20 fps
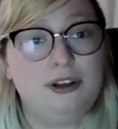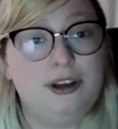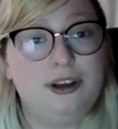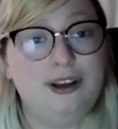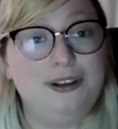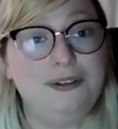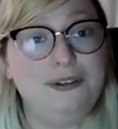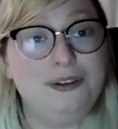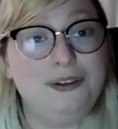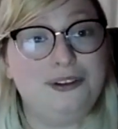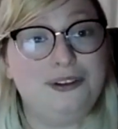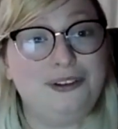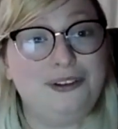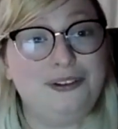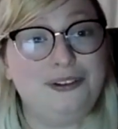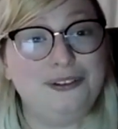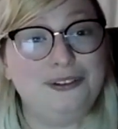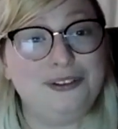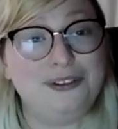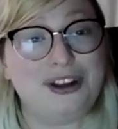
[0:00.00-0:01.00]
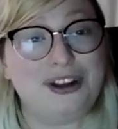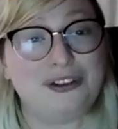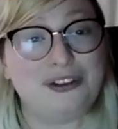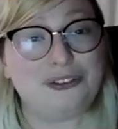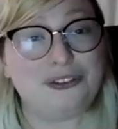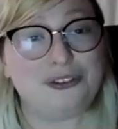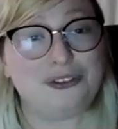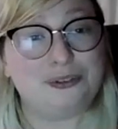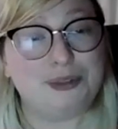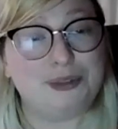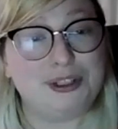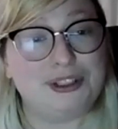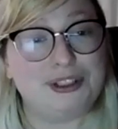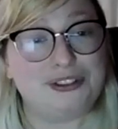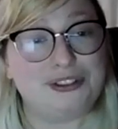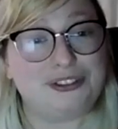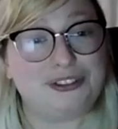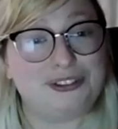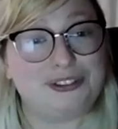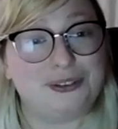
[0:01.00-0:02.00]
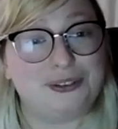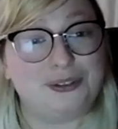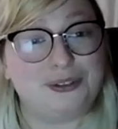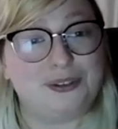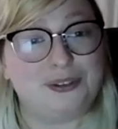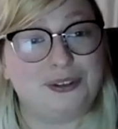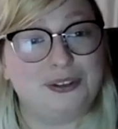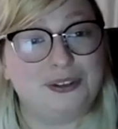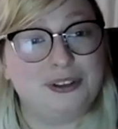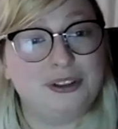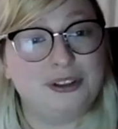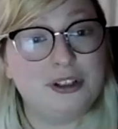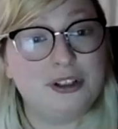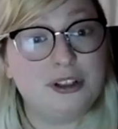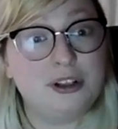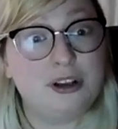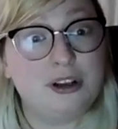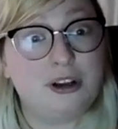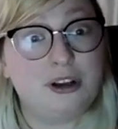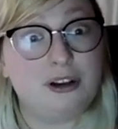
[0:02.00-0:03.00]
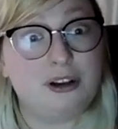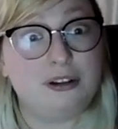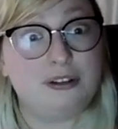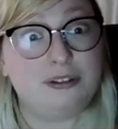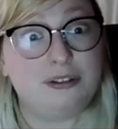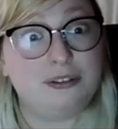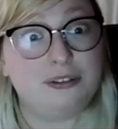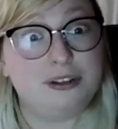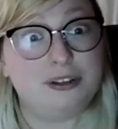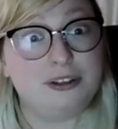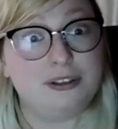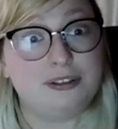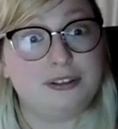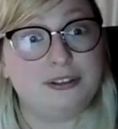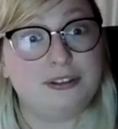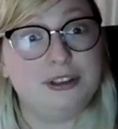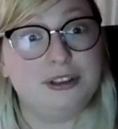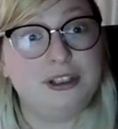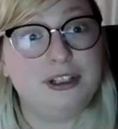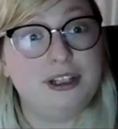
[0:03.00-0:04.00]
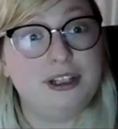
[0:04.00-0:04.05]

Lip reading: "Hello, nice to meet you." "Oh no,